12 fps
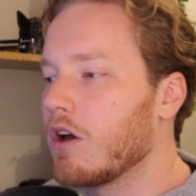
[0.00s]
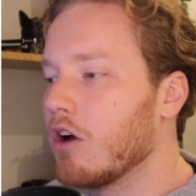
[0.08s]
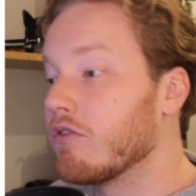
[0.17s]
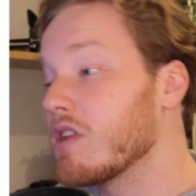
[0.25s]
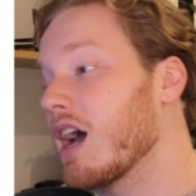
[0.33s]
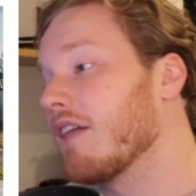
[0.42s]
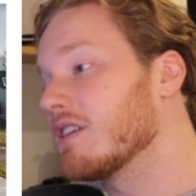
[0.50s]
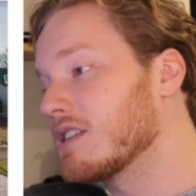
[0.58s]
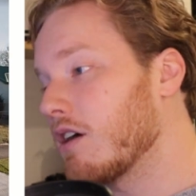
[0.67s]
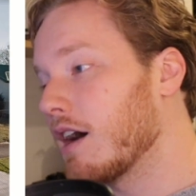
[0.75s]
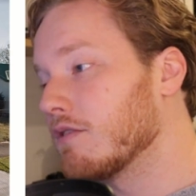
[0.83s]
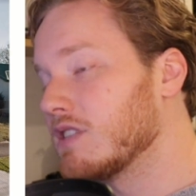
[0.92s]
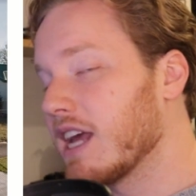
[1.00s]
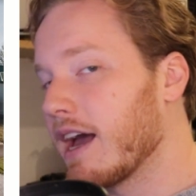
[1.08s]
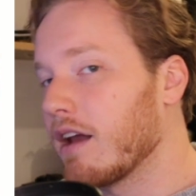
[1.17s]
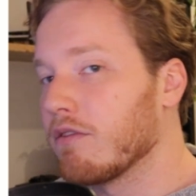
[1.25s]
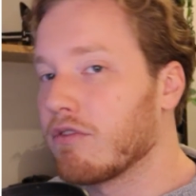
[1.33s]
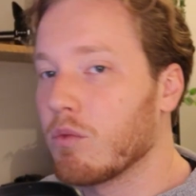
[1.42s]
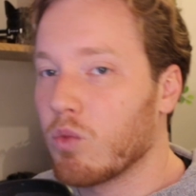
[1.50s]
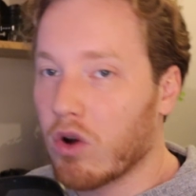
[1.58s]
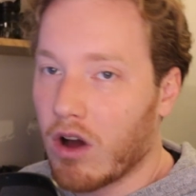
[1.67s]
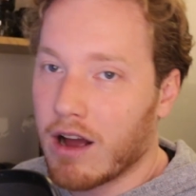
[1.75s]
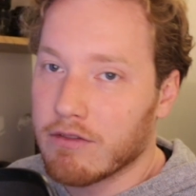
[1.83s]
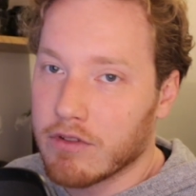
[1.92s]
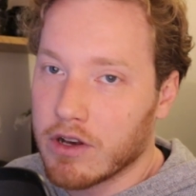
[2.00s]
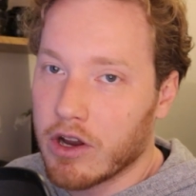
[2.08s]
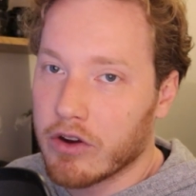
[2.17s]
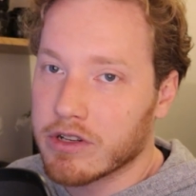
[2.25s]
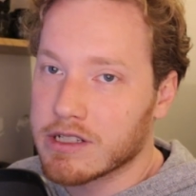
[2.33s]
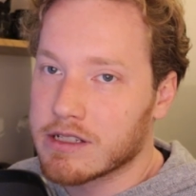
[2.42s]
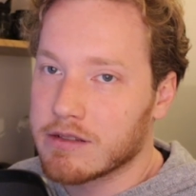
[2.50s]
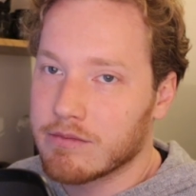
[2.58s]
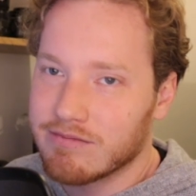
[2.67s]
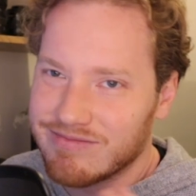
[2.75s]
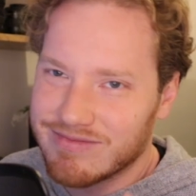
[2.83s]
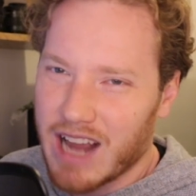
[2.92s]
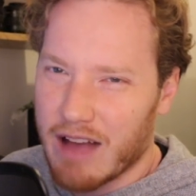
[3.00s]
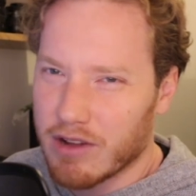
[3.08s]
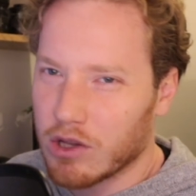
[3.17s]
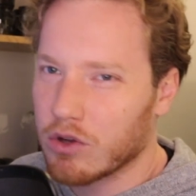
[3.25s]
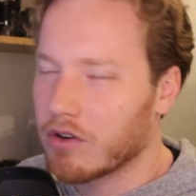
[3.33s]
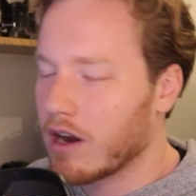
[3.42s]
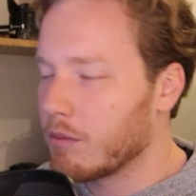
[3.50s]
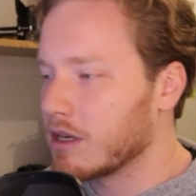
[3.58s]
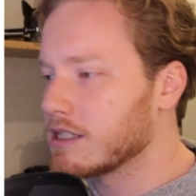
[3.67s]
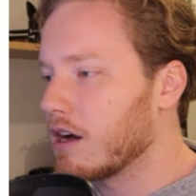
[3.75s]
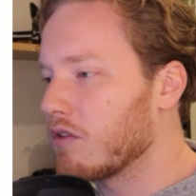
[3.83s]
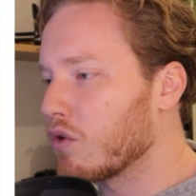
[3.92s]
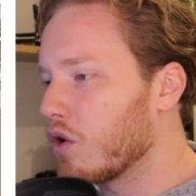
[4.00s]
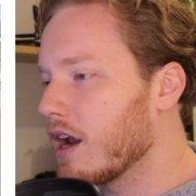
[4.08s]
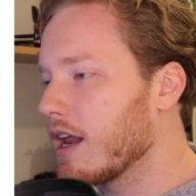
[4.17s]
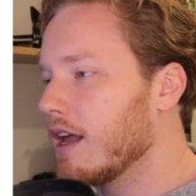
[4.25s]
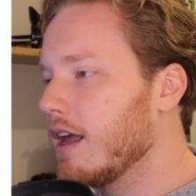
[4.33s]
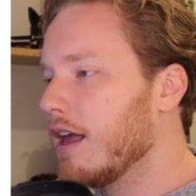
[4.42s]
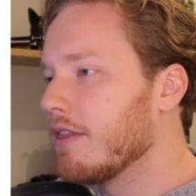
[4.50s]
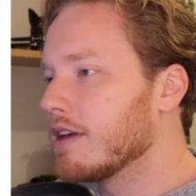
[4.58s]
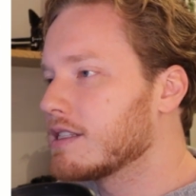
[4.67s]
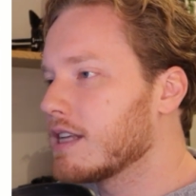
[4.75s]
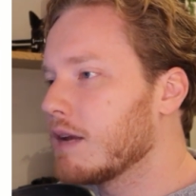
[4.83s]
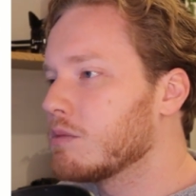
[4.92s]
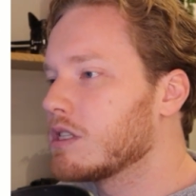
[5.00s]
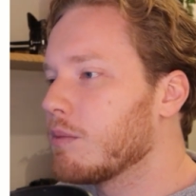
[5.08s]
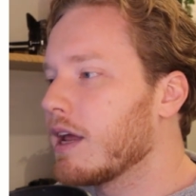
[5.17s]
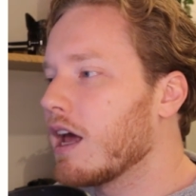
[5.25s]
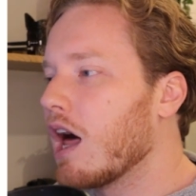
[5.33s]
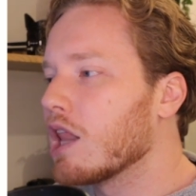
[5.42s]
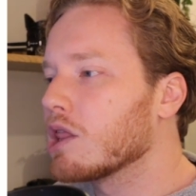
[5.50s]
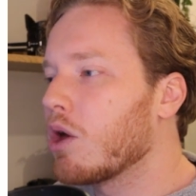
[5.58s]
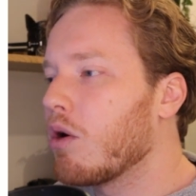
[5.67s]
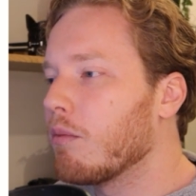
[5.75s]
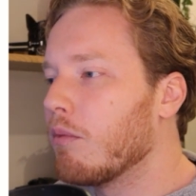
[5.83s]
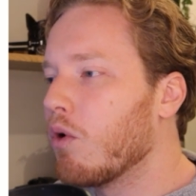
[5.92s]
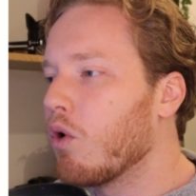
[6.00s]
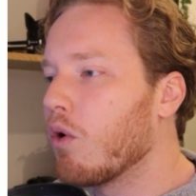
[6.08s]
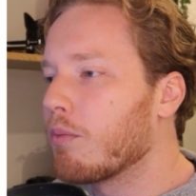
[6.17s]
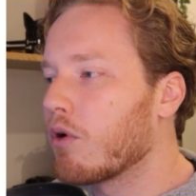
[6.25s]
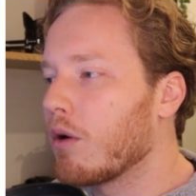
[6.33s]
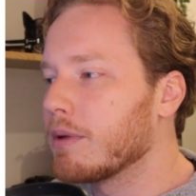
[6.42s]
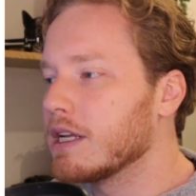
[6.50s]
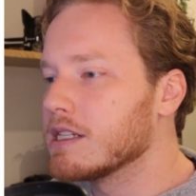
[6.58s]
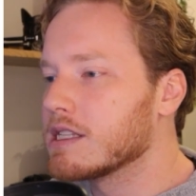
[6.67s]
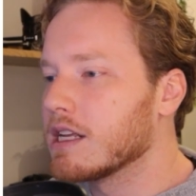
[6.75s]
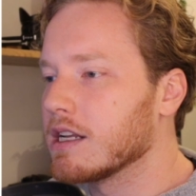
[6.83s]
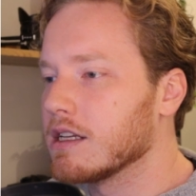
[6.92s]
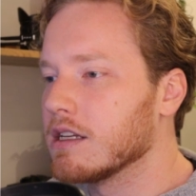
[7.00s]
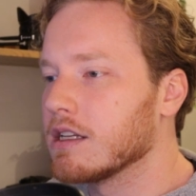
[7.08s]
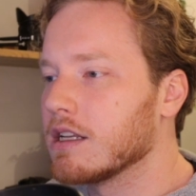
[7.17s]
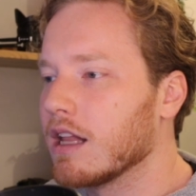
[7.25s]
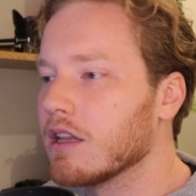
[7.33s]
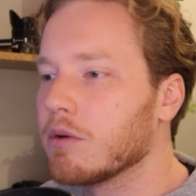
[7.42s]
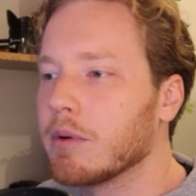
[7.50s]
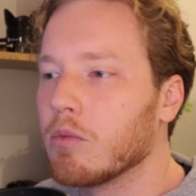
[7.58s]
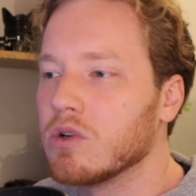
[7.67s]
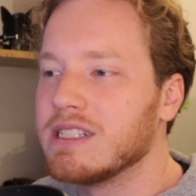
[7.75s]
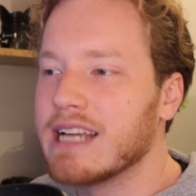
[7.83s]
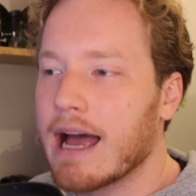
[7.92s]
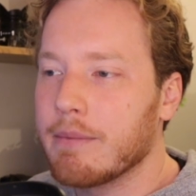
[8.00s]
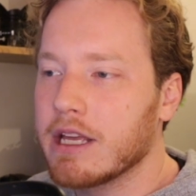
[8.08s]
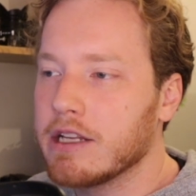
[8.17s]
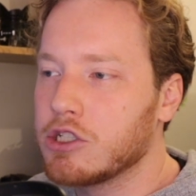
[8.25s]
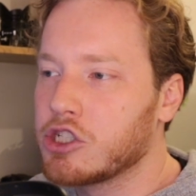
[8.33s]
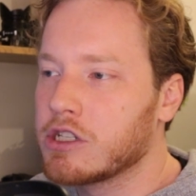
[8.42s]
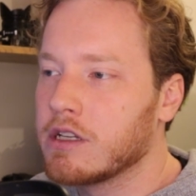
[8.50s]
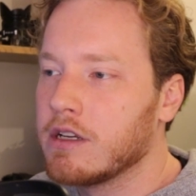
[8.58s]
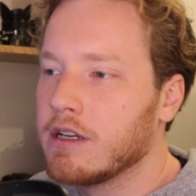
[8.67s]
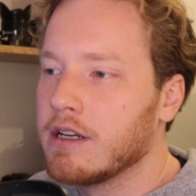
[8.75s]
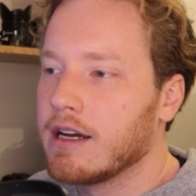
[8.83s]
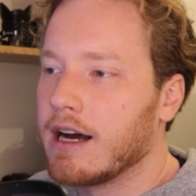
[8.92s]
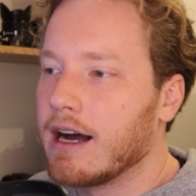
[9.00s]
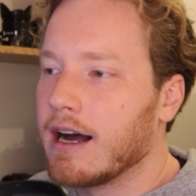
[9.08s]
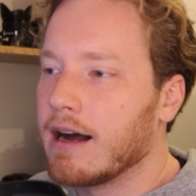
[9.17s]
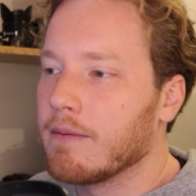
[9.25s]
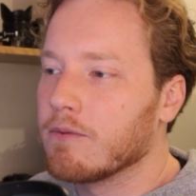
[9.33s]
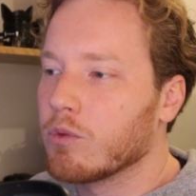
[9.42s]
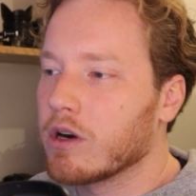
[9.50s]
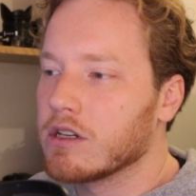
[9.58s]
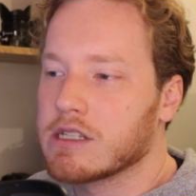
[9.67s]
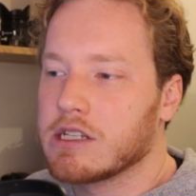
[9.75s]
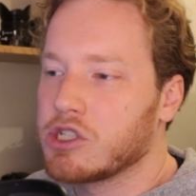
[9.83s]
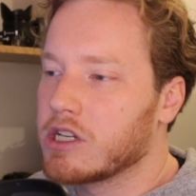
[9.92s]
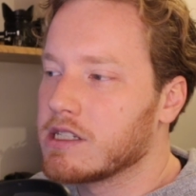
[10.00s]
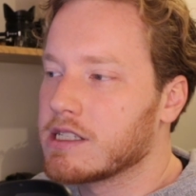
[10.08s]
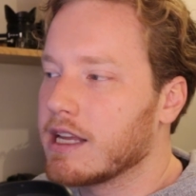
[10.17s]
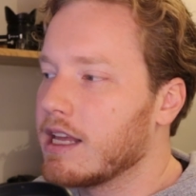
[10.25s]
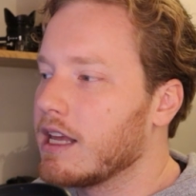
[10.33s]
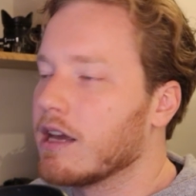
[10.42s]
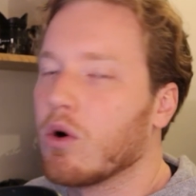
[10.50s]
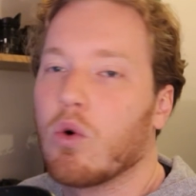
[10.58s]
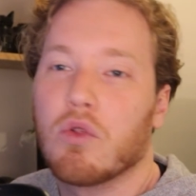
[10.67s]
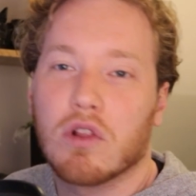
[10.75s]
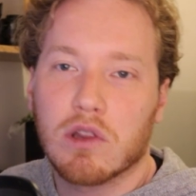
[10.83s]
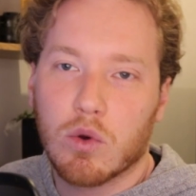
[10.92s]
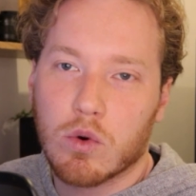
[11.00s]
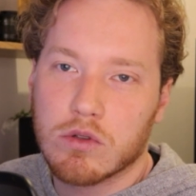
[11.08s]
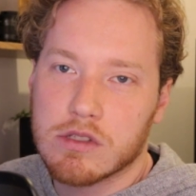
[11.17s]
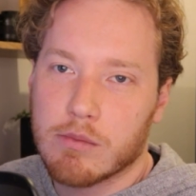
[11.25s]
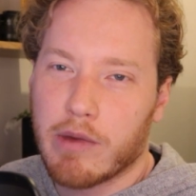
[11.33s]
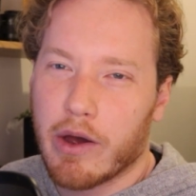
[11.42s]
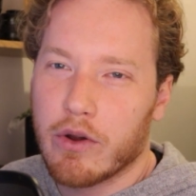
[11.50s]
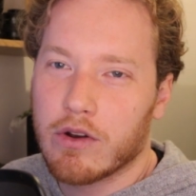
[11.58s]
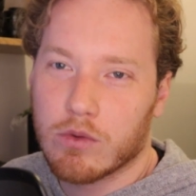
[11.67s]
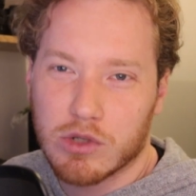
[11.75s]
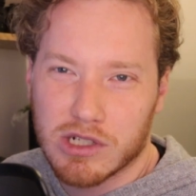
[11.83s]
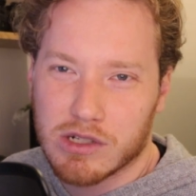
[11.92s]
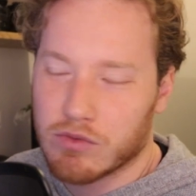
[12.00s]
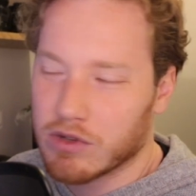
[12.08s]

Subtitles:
over the other side of town, from what I've noticed having a look around myself already, there seems to be a lot more properties that are a little bit more damaged. Whereas as you can see here, all the lawns are mowed, which is